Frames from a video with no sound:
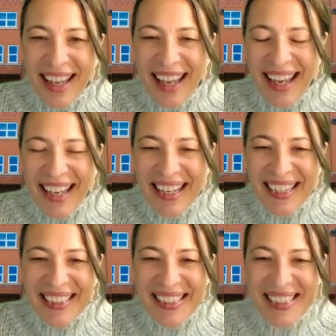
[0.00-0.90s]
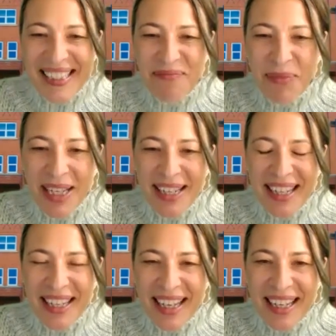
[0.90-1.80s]
and
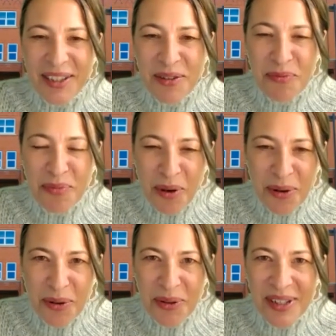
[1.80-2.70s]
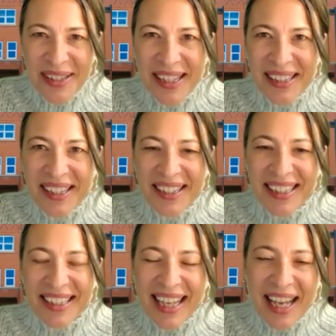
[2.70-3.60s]
meeting you both, Nella
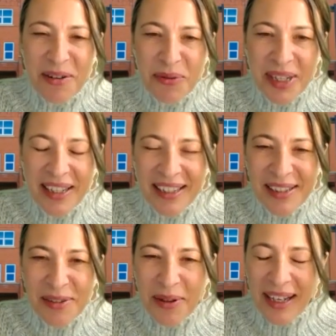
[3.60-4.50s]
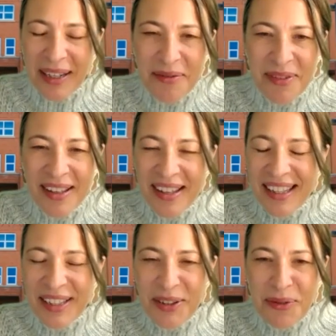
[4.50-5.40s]
and Kateryna. So kind of,
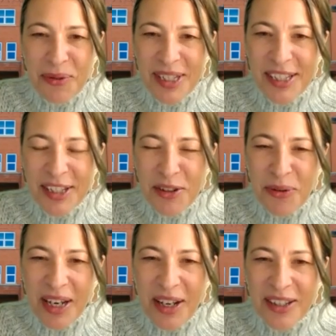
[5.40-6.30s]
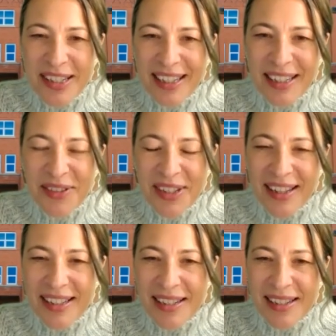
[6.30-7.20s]
resituating ourselves in
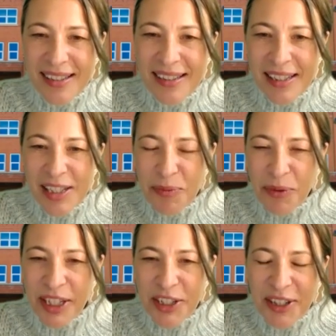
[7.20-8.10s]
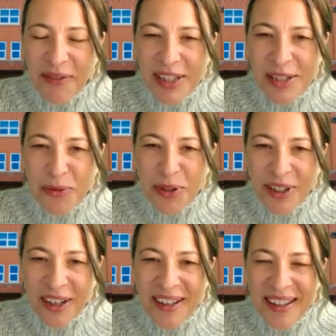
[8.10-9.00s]
this inspiration of this
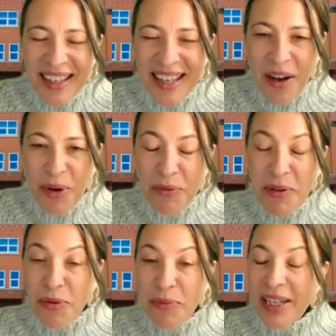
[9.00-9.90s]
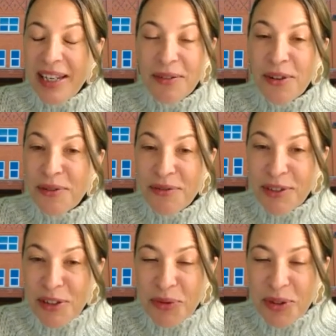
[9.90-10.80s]
work where we were meeting through
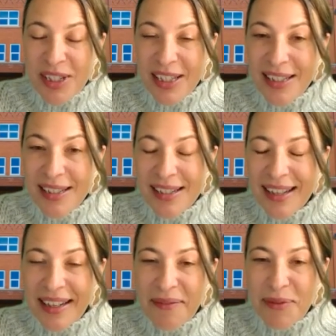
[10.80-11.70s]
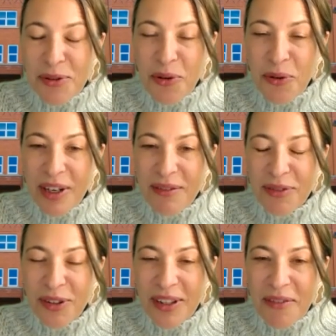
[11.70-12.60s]
virtual teas. And I'm so
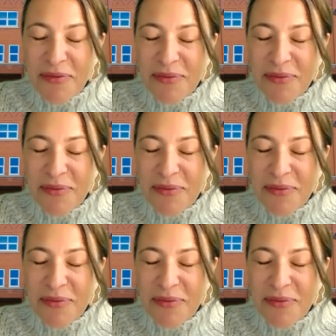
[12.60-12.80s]
grateful. I've,